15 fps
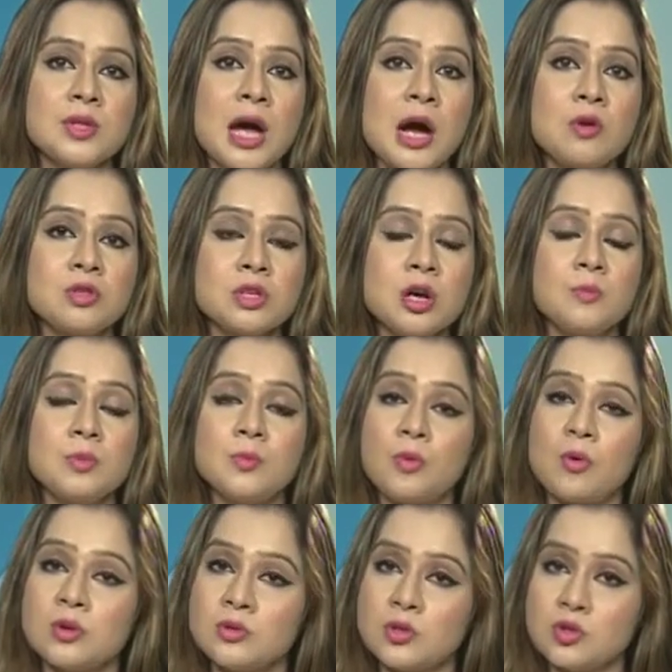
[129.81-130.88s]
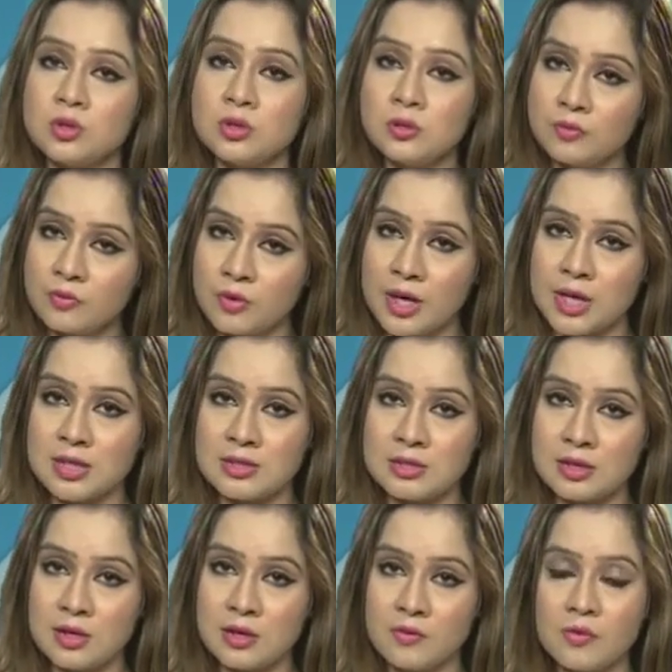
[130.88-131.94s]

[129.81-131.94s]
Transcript: without a prepositional phrase.